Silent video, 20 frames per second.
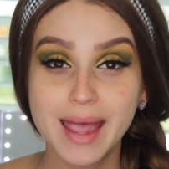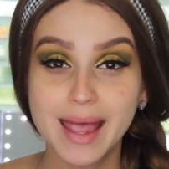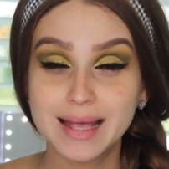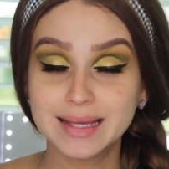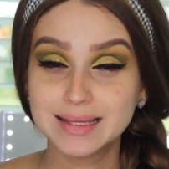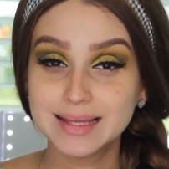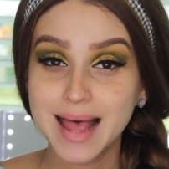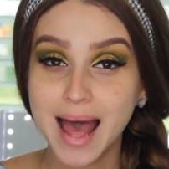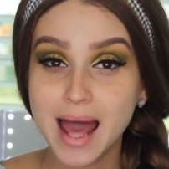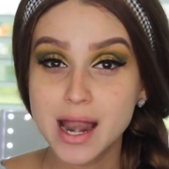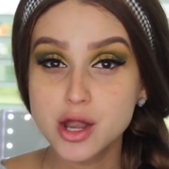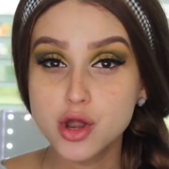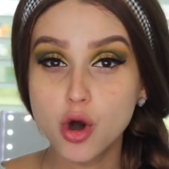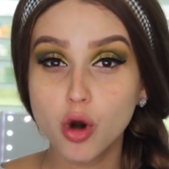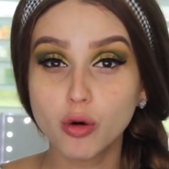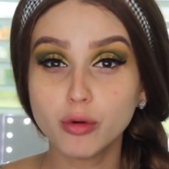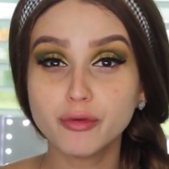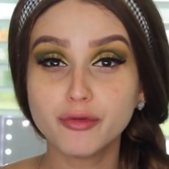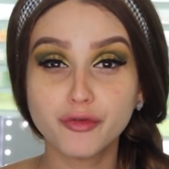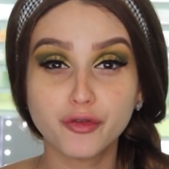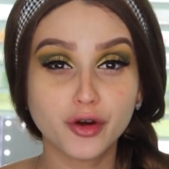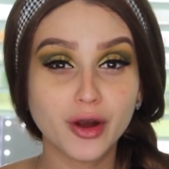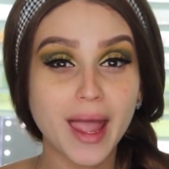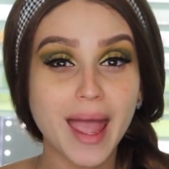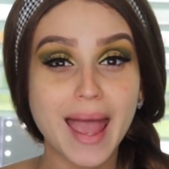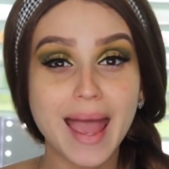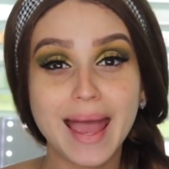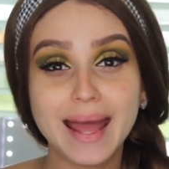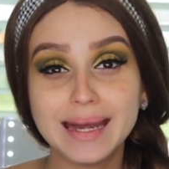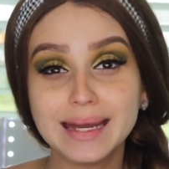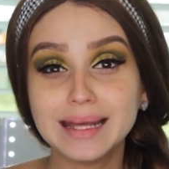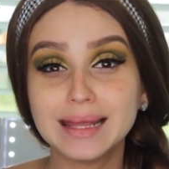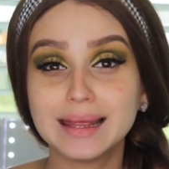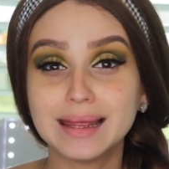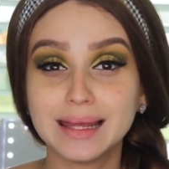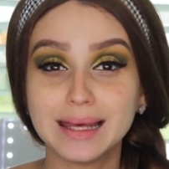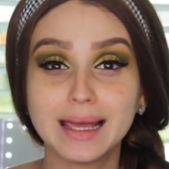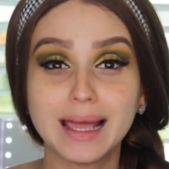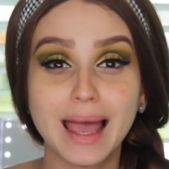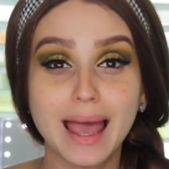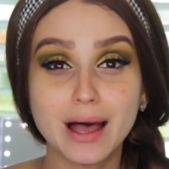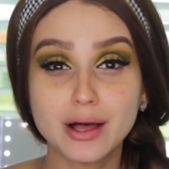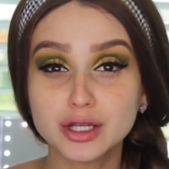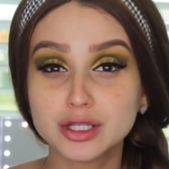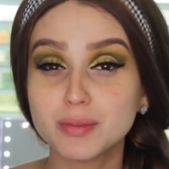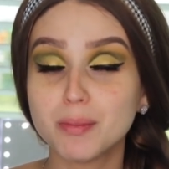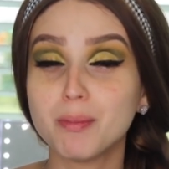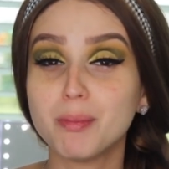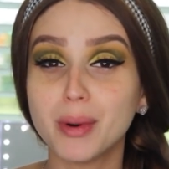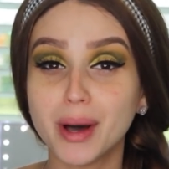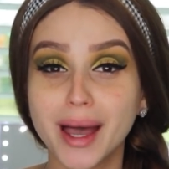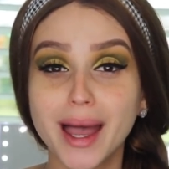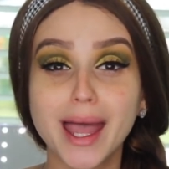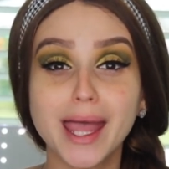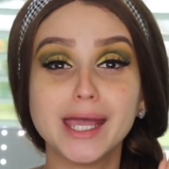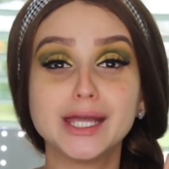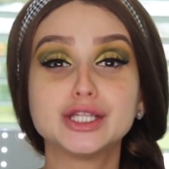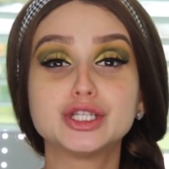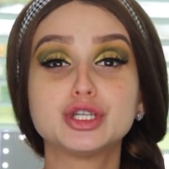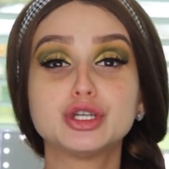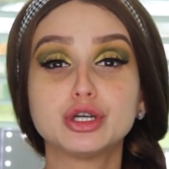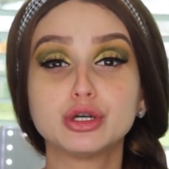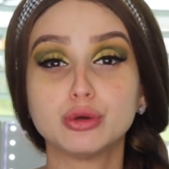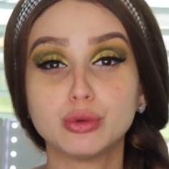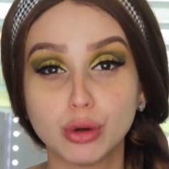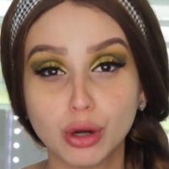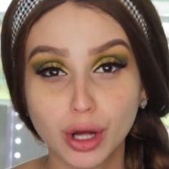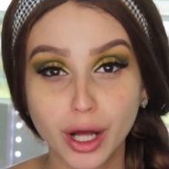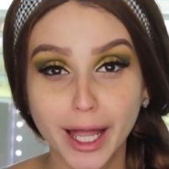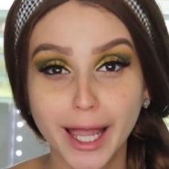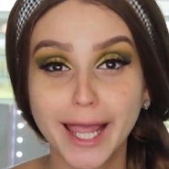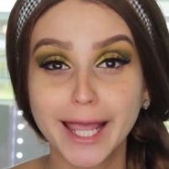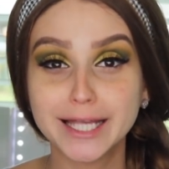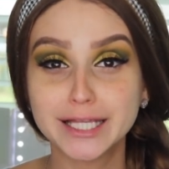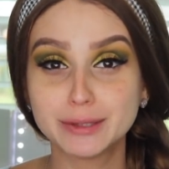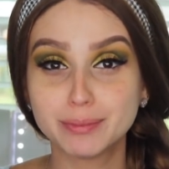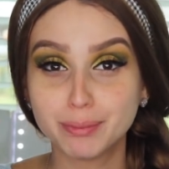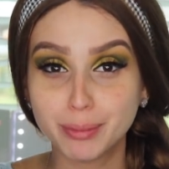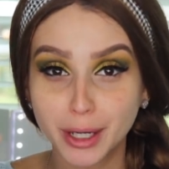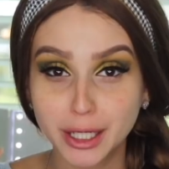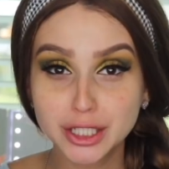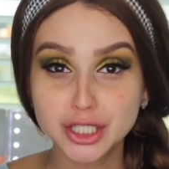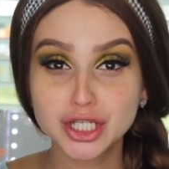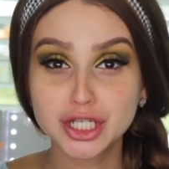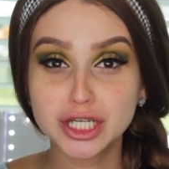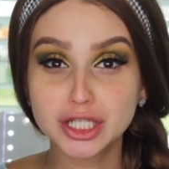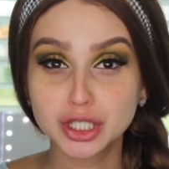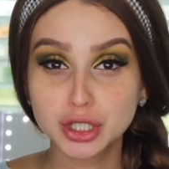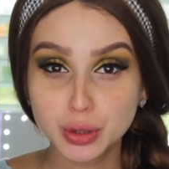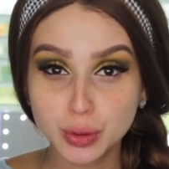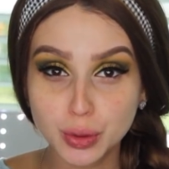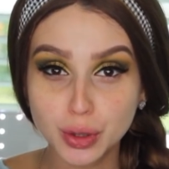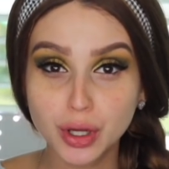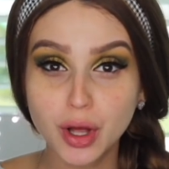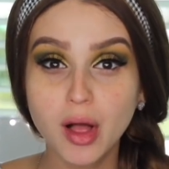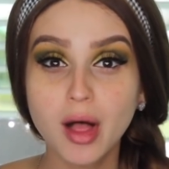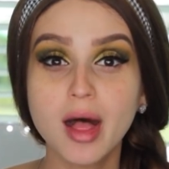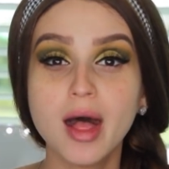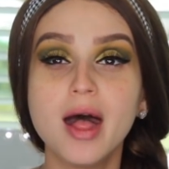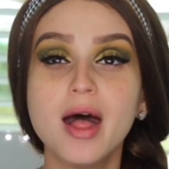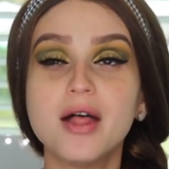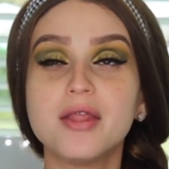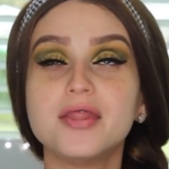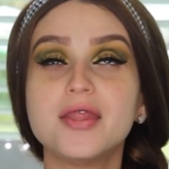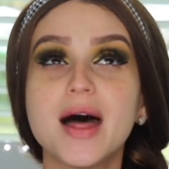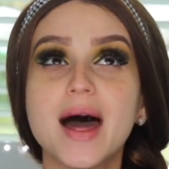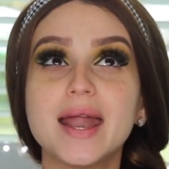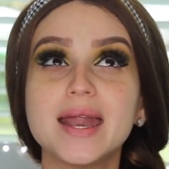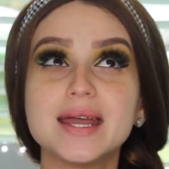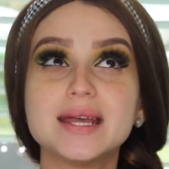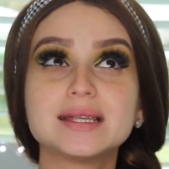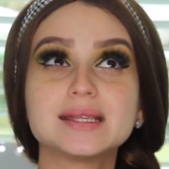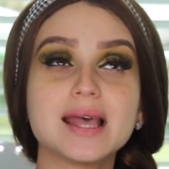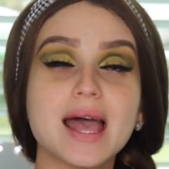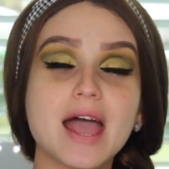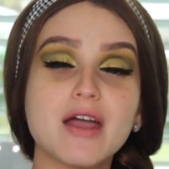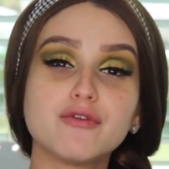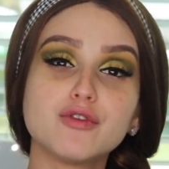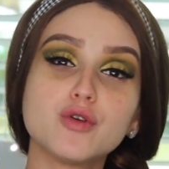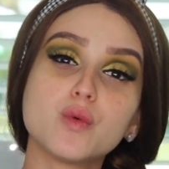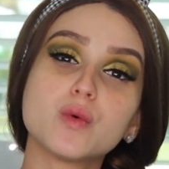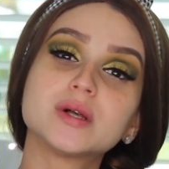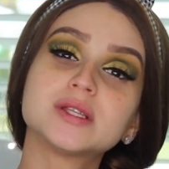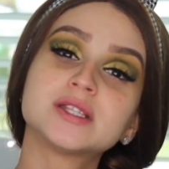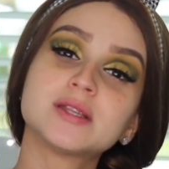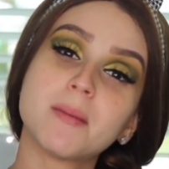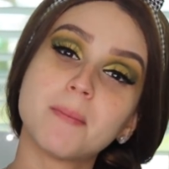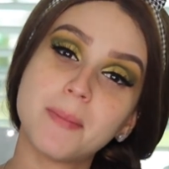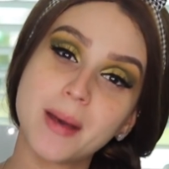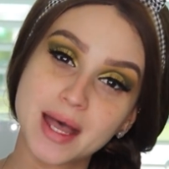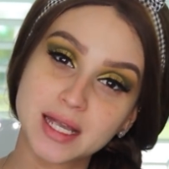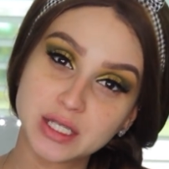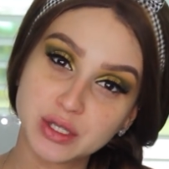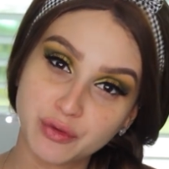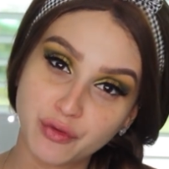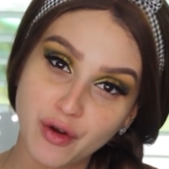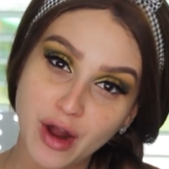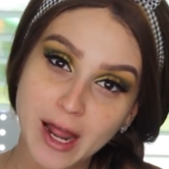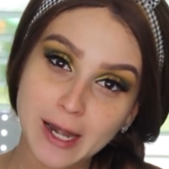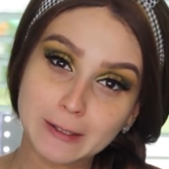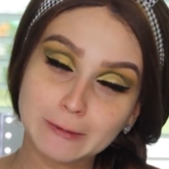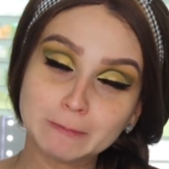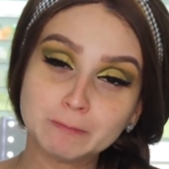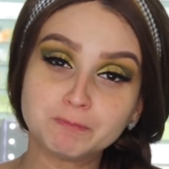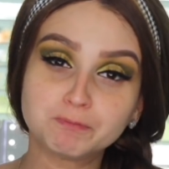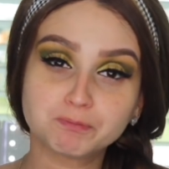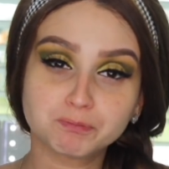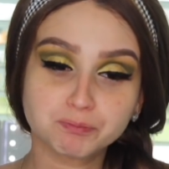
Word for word: It's not known for anything else but a tool, a spongy tool that is everyone's best friend.